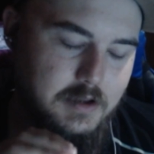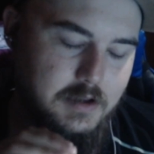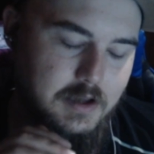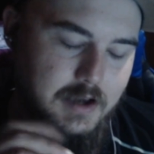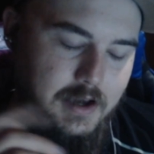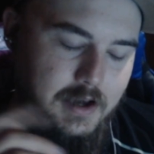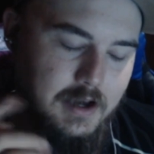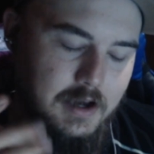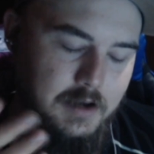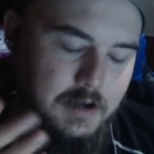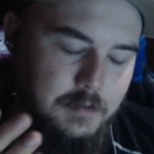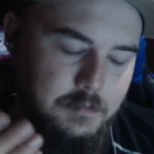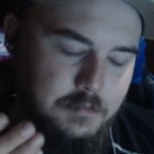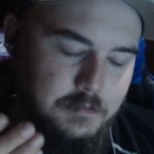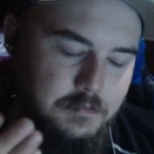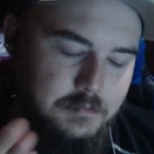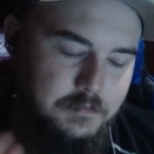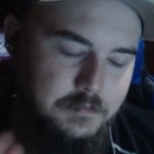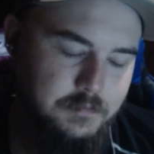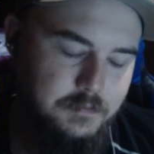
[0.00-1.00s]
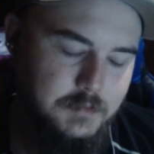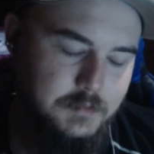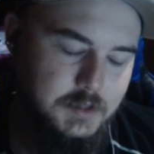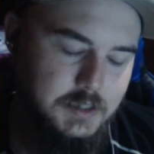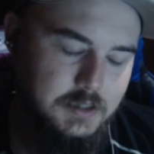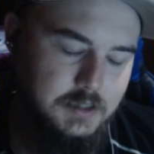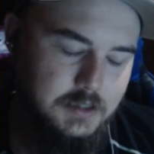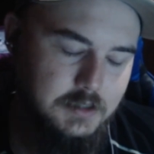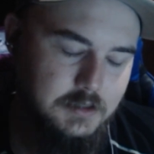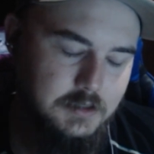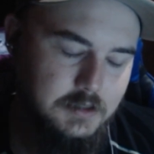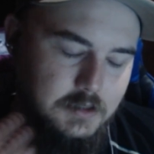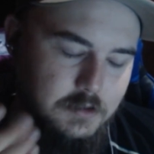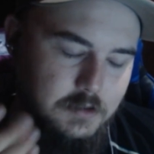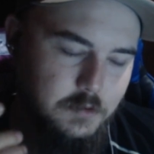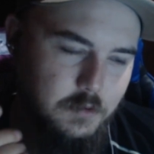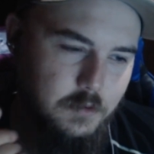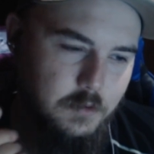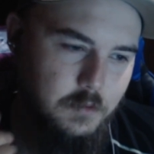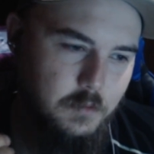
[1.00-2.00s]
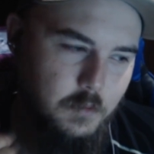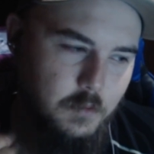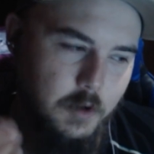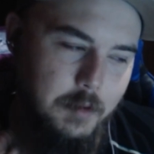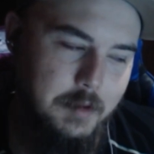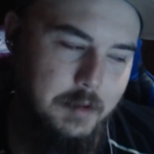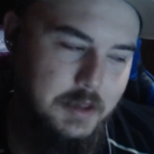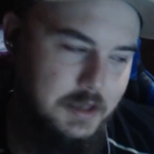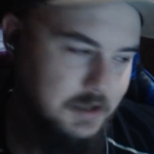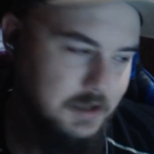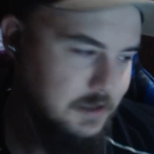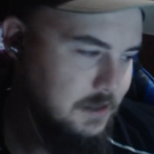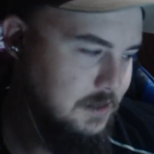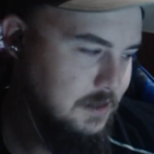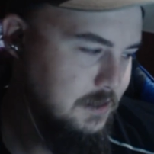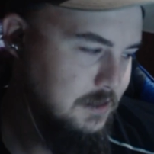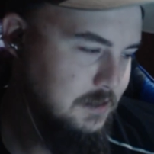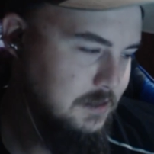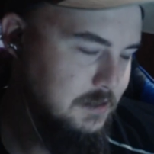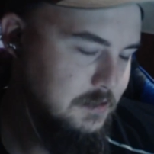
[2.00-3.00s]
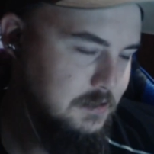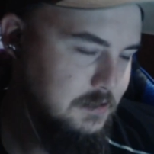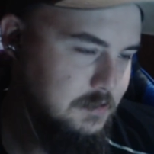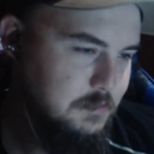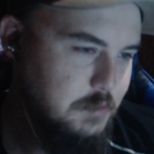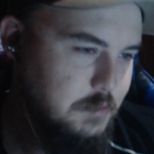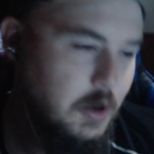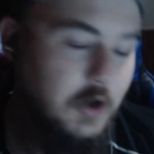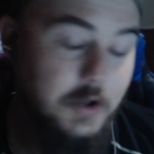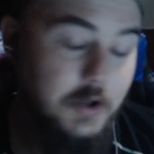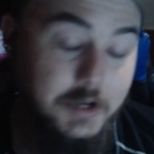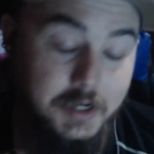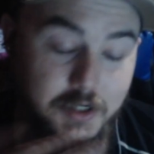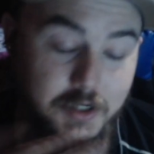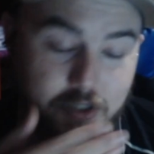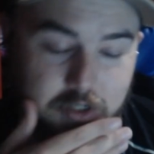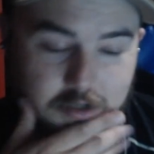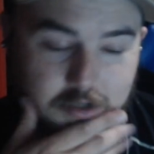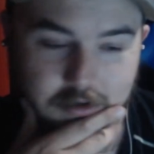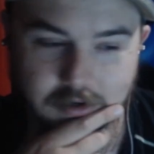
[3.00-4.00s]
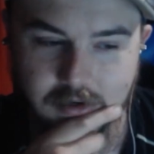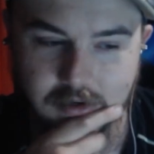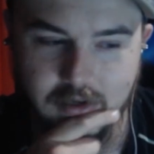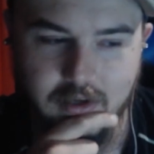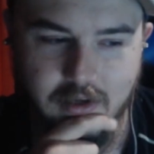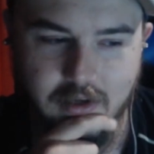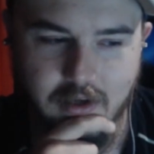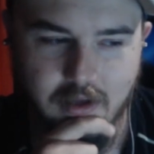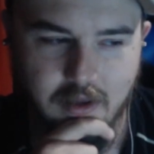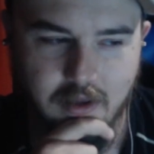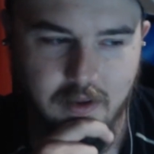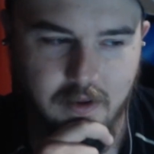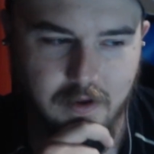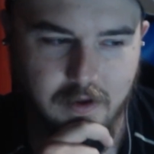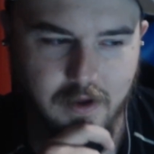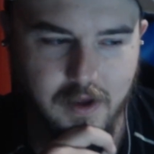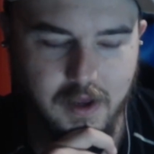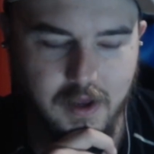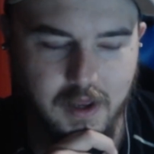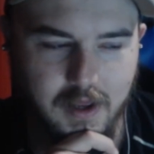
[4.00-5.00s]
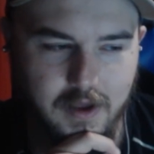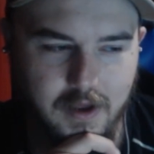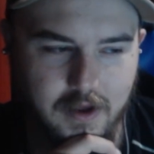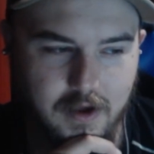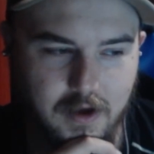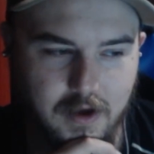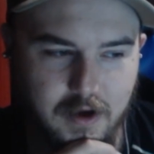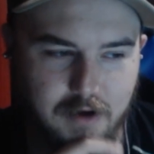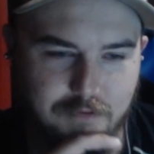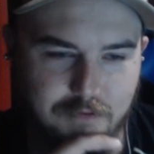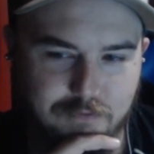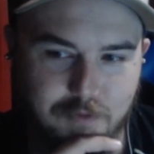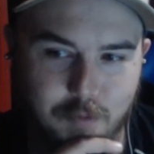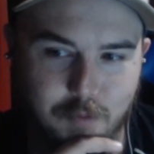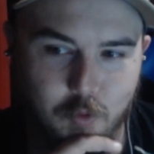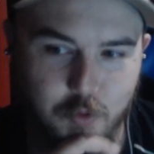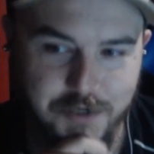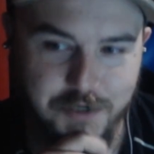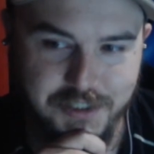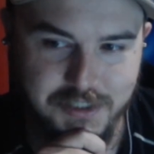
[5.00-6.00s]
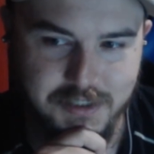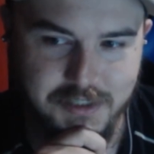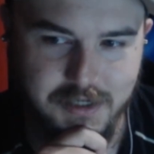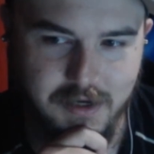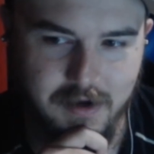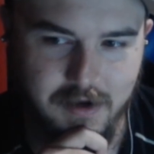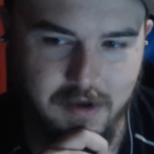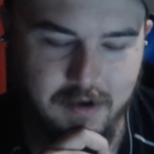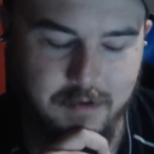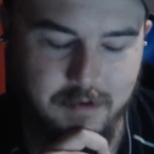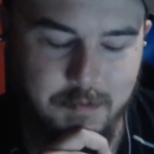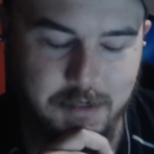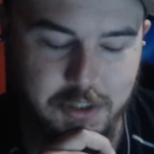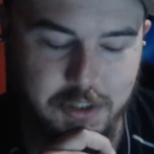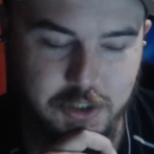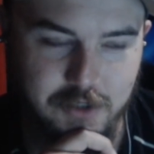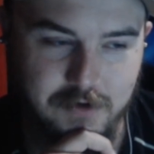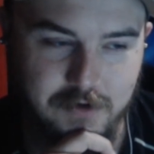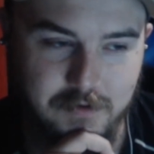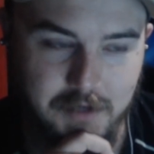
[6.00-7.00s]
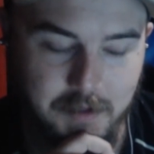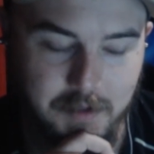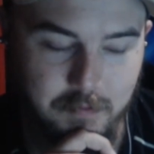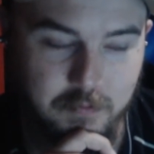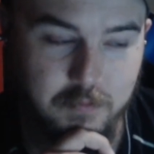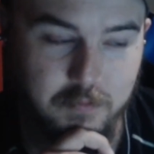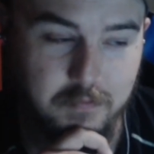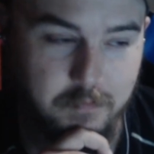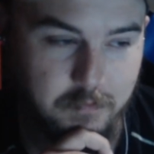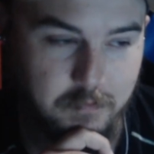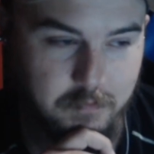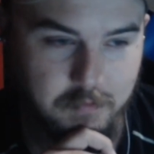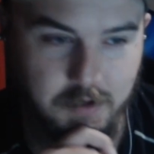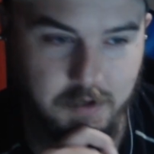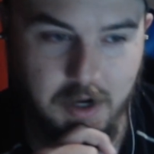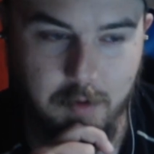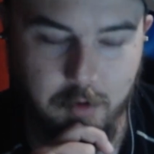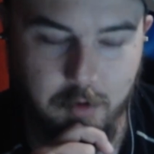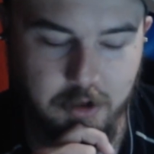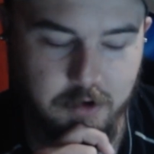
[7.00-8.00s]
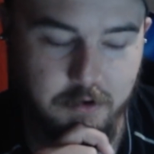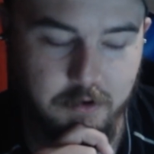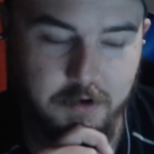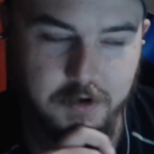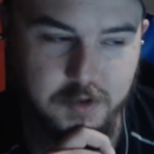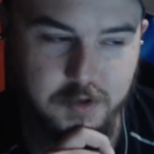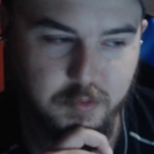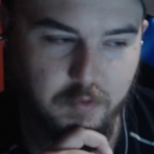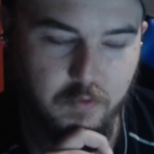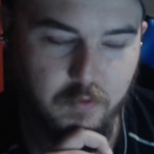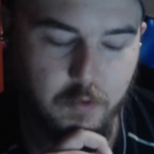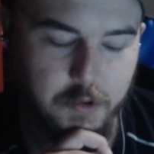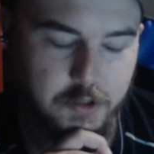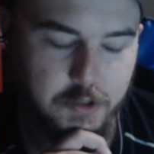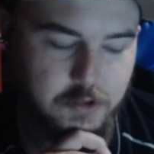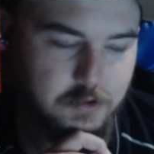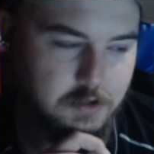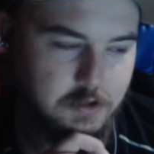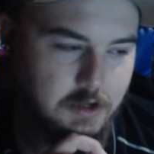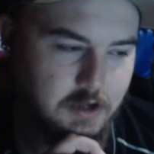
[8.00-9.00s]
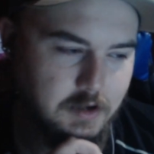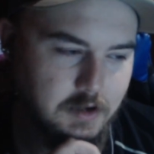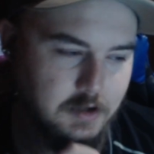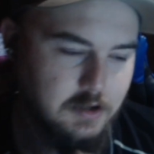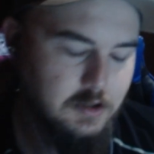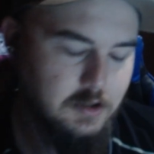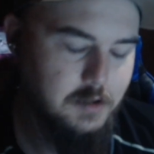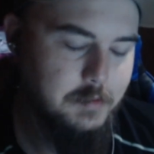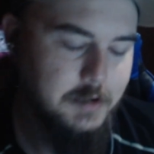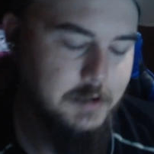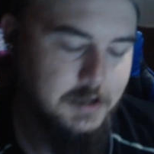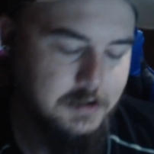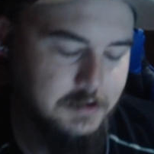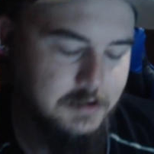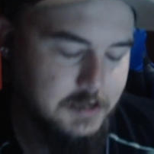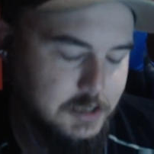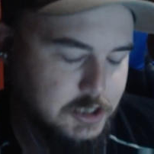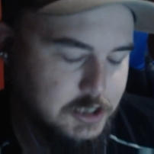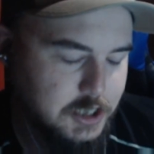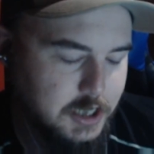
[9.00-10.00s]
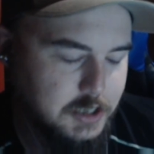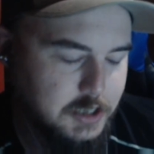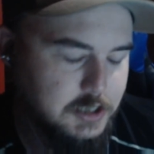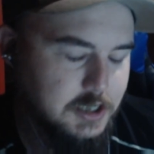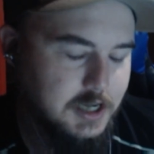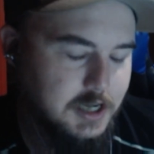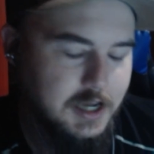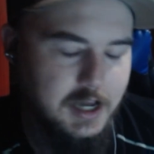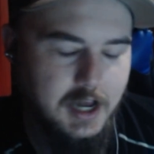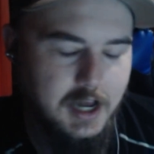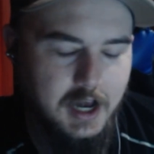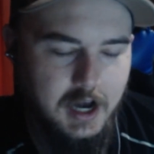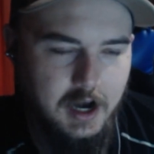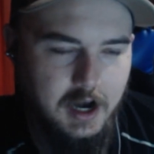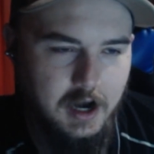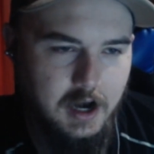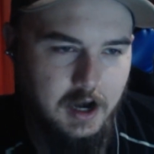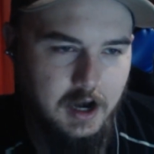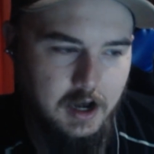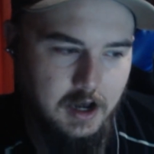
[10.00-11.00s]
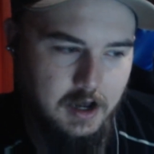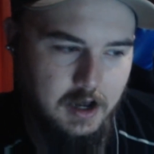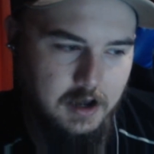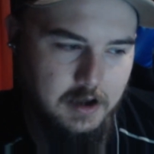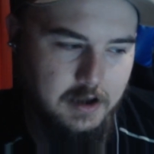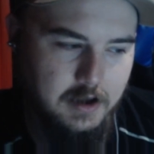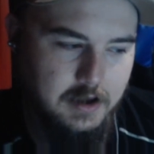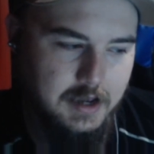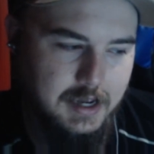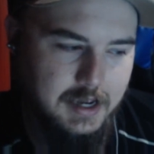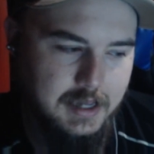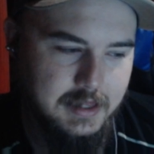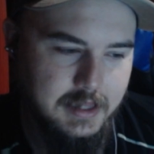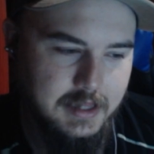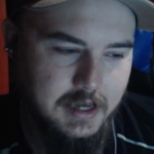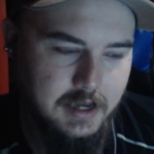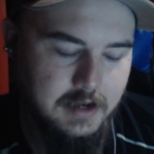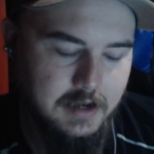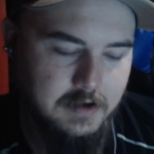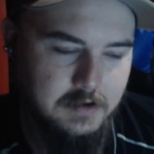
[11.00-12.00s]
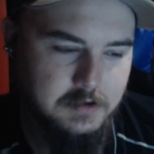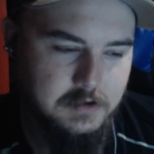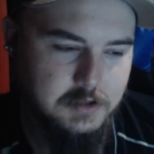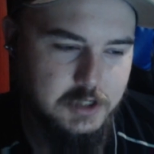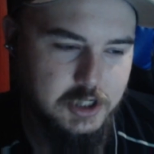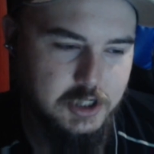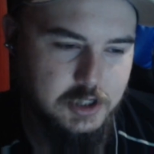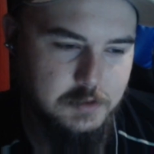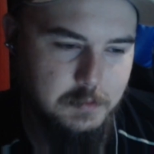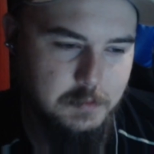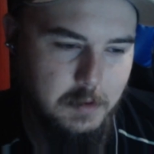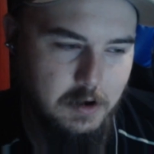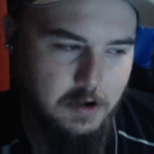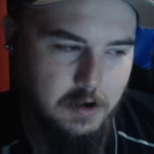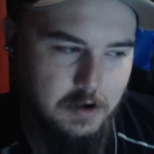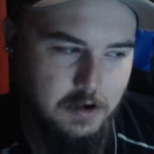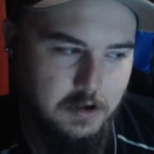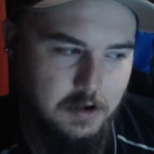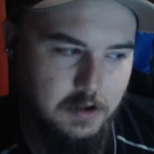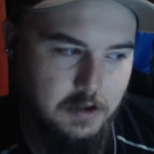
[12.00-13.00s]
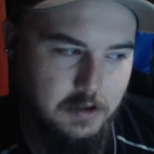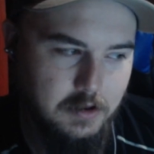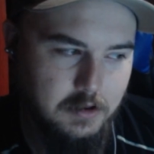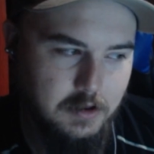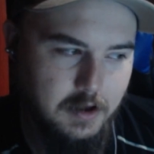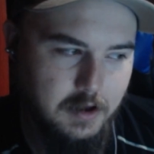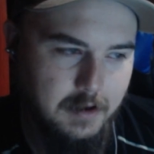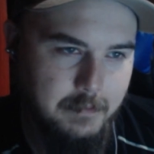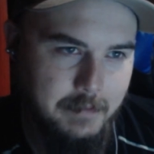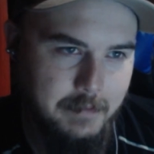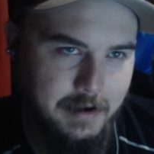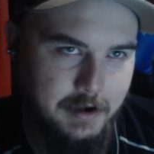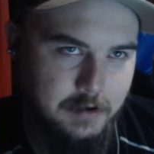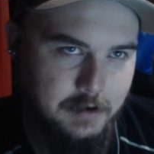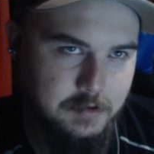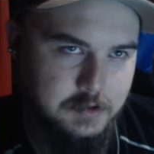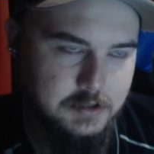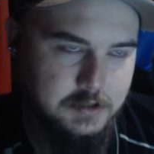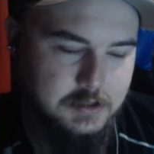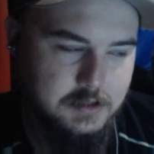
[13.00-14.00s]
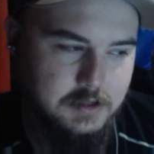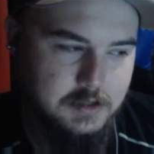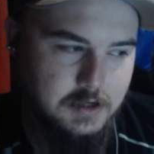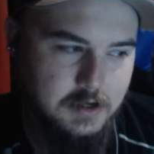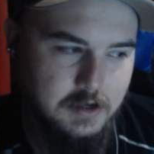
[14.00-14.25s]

um, what am I th- uh, Polynesian uh, from recent uh, admixture, like a couple hundred years before the uh, Columbian Exchange, uh, and then small amounts